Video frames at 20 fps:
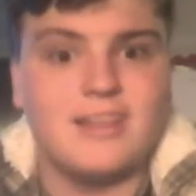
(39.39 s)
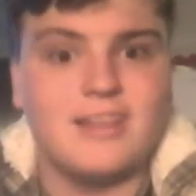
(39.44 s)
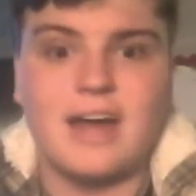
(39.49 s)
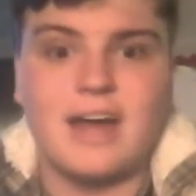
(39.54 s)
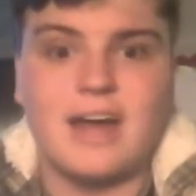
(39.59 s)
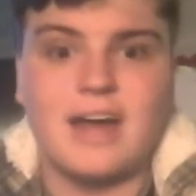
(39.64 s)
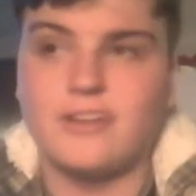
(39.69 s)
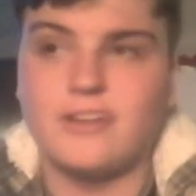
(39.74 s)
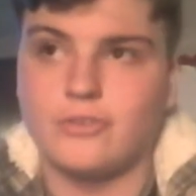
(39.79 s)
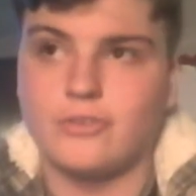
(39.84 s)
a
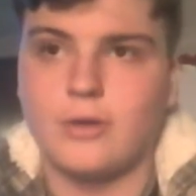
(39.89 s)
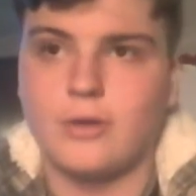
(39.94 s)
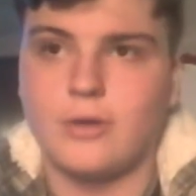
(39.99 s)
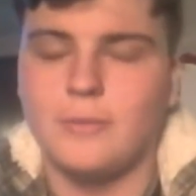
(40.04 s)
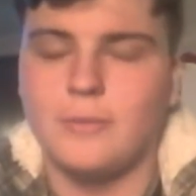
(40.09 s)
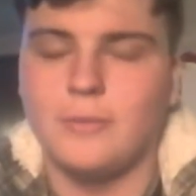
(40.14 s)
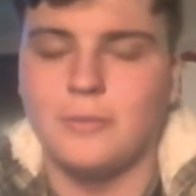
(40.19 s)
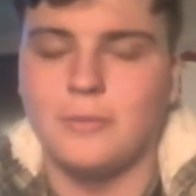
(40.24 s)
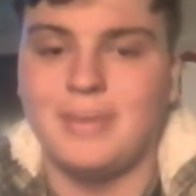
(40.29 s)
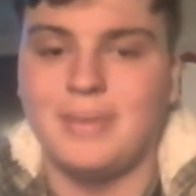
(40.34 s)
lot of
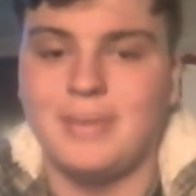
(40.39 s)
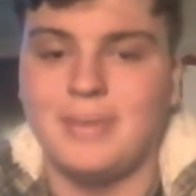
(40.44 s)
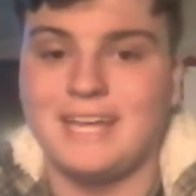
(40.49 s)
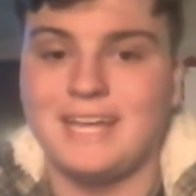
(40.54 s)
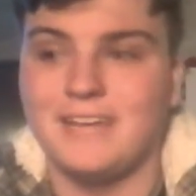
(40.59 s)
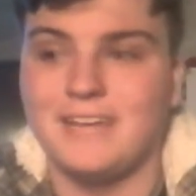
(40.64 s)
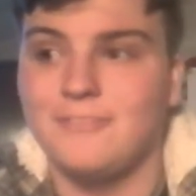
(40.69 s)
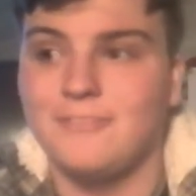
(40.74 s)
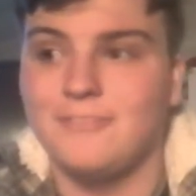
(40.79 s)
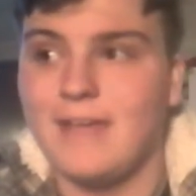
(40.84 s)
trouble
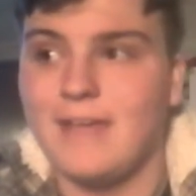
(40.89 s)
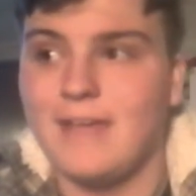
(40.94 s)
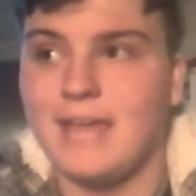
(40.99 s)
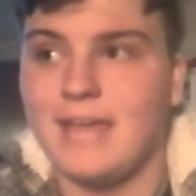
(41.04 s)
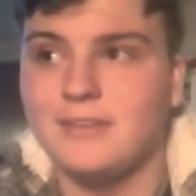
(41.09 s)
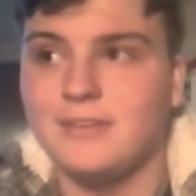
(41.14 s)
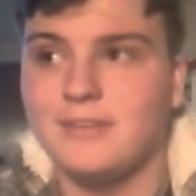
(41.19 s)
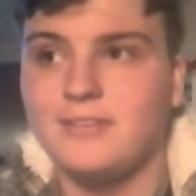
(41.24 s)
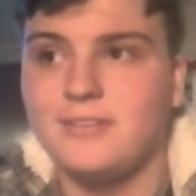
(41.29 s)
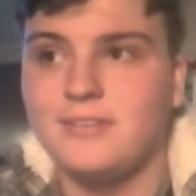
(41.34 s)
making
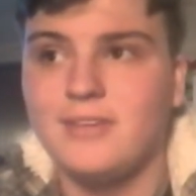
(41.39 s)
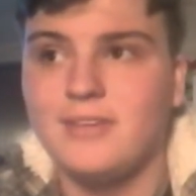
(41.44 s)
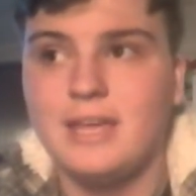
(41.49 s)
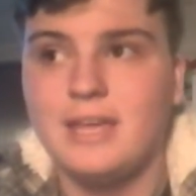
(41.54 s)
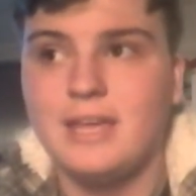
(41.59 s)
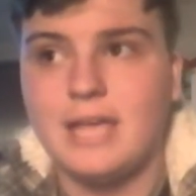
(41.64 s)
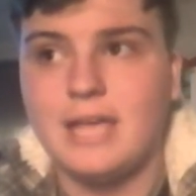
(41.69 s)
friends,